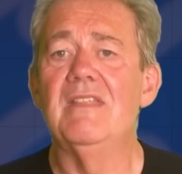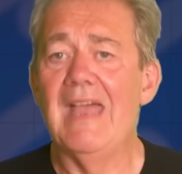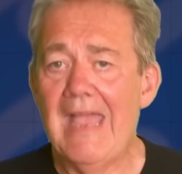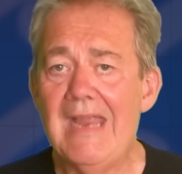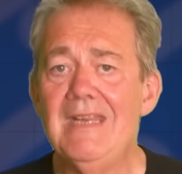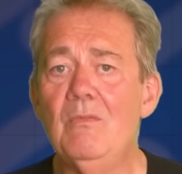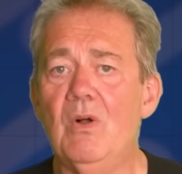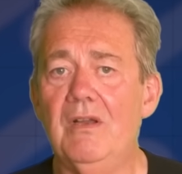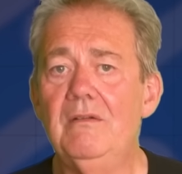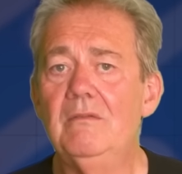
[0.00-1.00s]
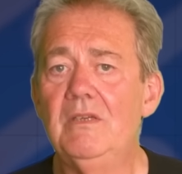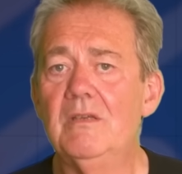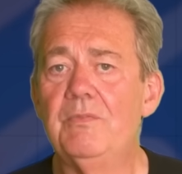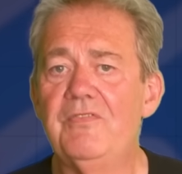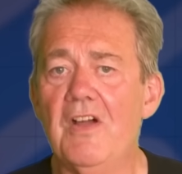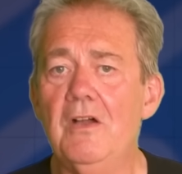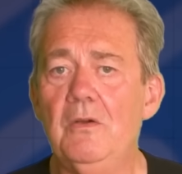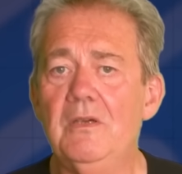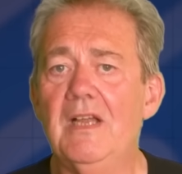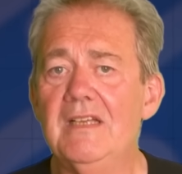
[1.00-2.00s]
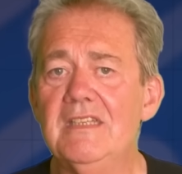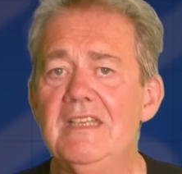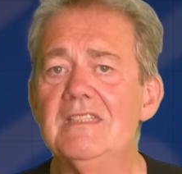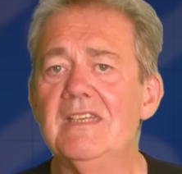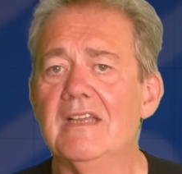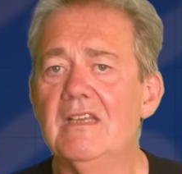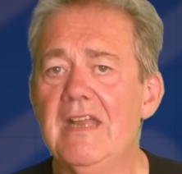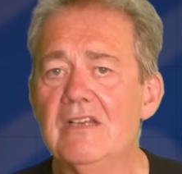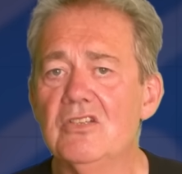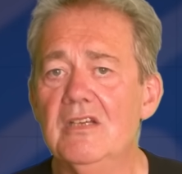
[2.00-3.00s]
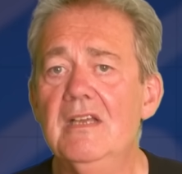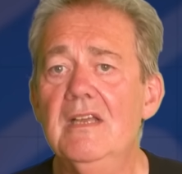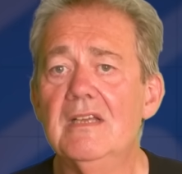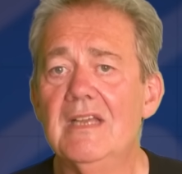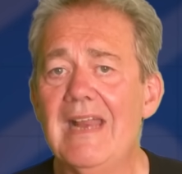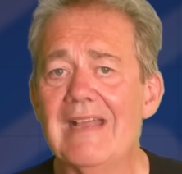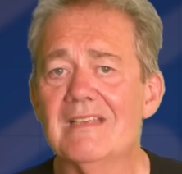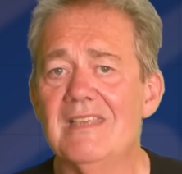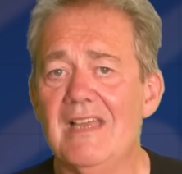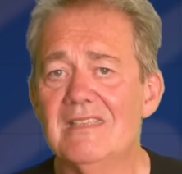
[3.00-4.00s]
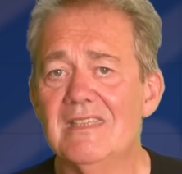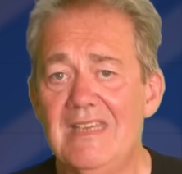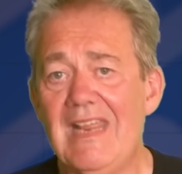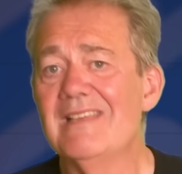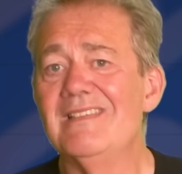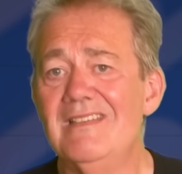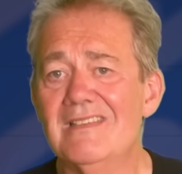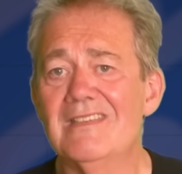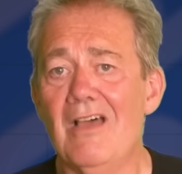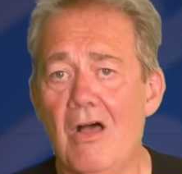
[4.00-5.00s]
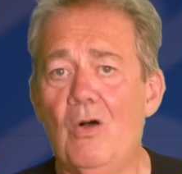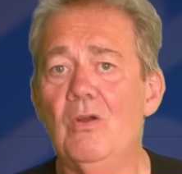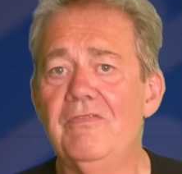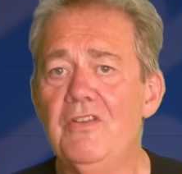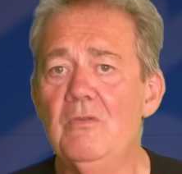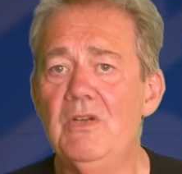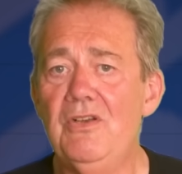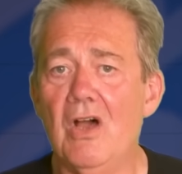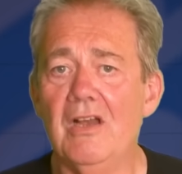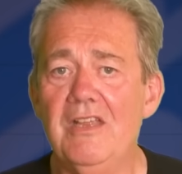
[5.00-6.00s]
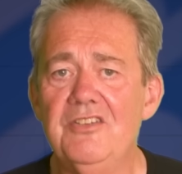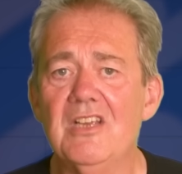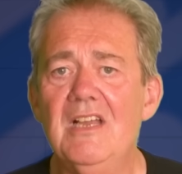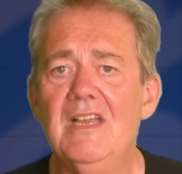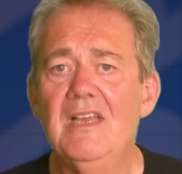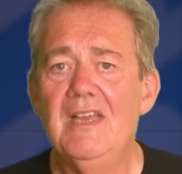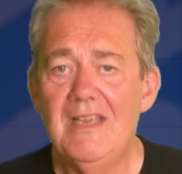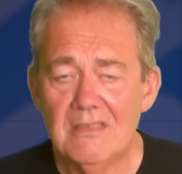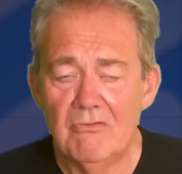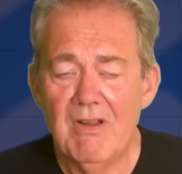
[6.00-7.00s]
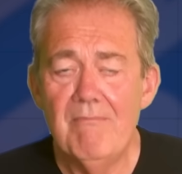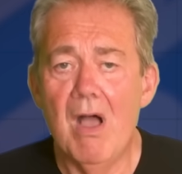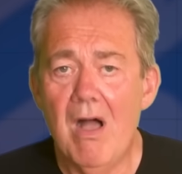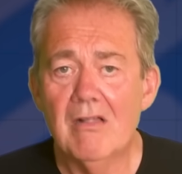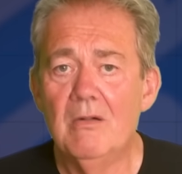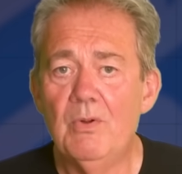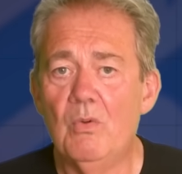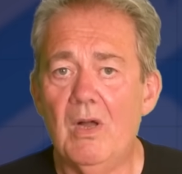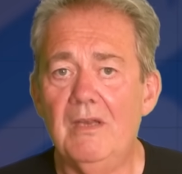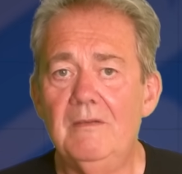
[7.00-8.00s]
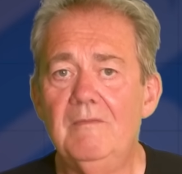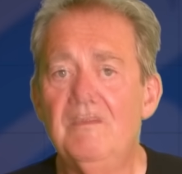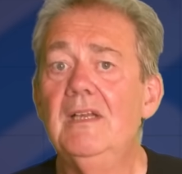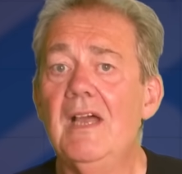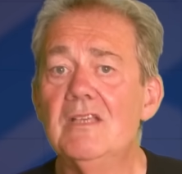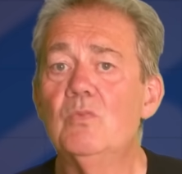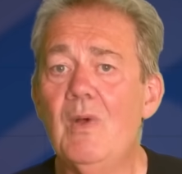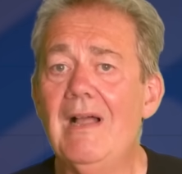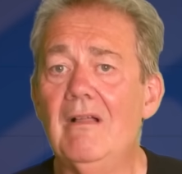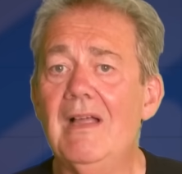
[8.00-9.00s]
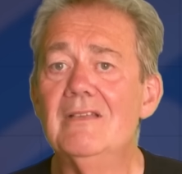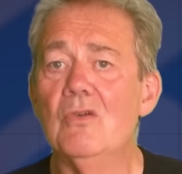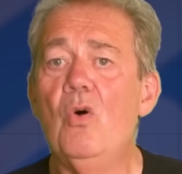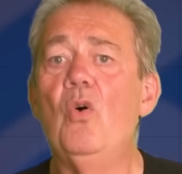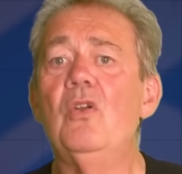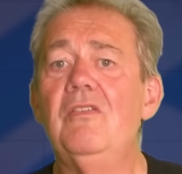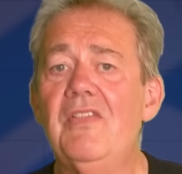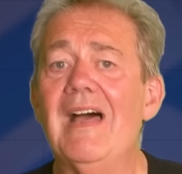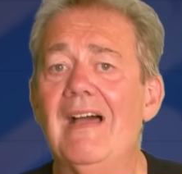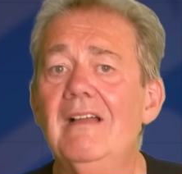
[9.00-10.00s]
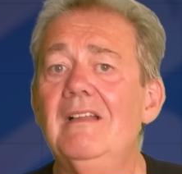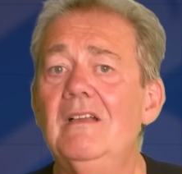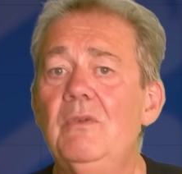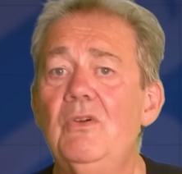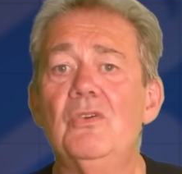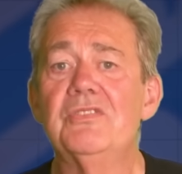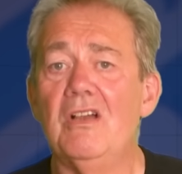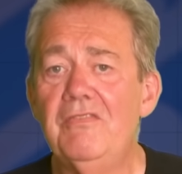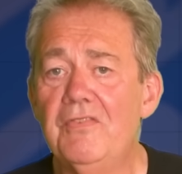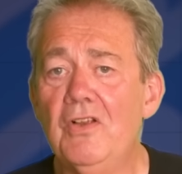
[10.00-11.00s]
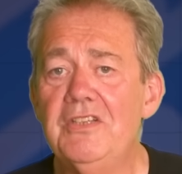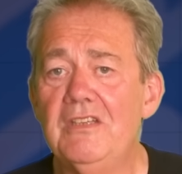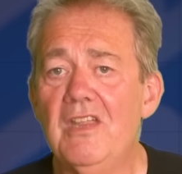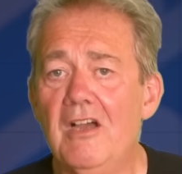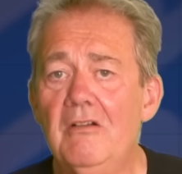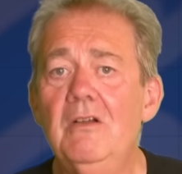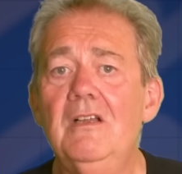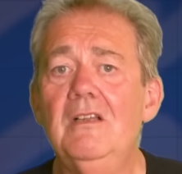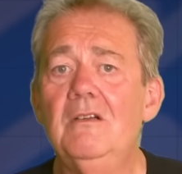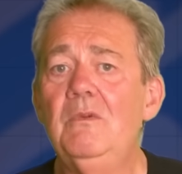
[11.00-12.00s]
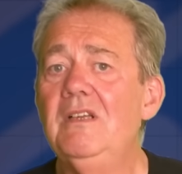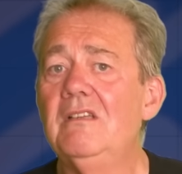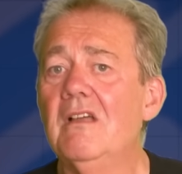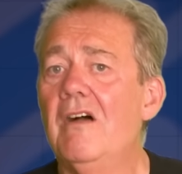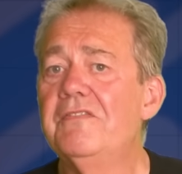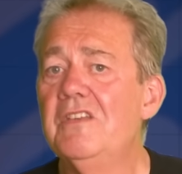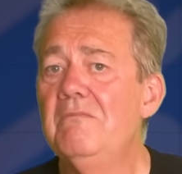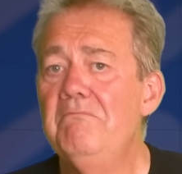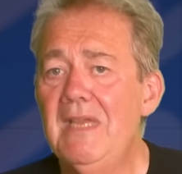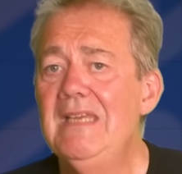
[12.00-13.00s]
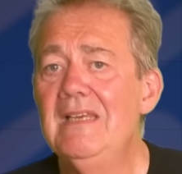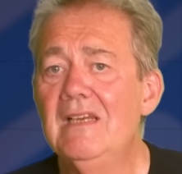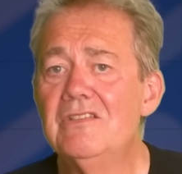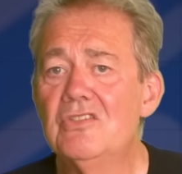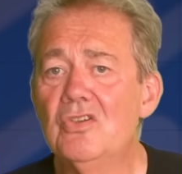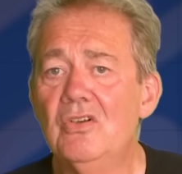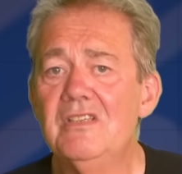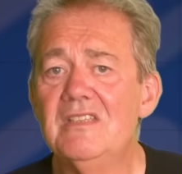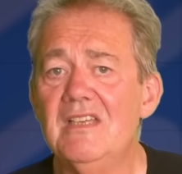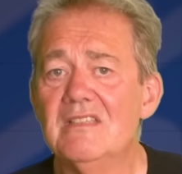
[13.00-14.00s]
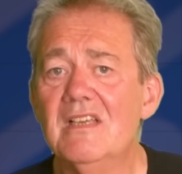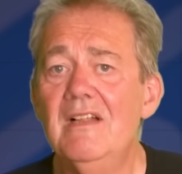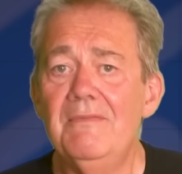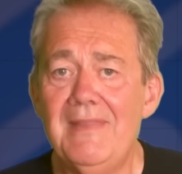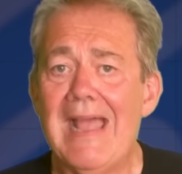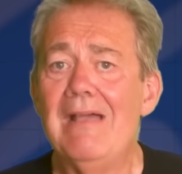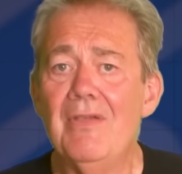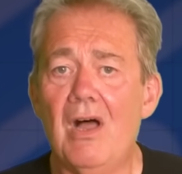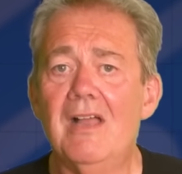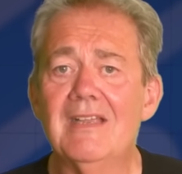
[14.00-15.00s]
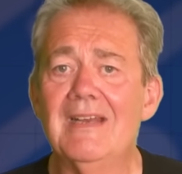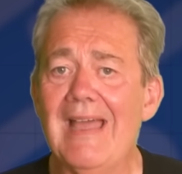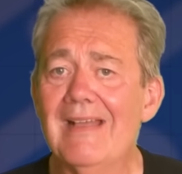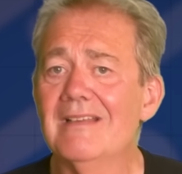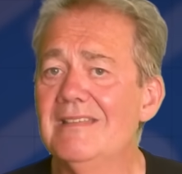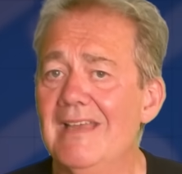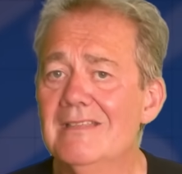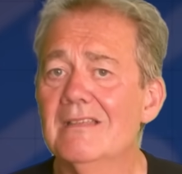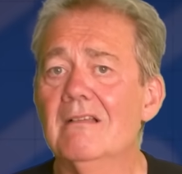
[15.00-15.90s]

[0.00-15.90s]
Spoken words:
that anyone with a phone and an internet connection can access, in essence, the whole of human knowledge is a remarkable one. As well as all of that, we're also flooded, though, with often meaningless choices. Now that I can access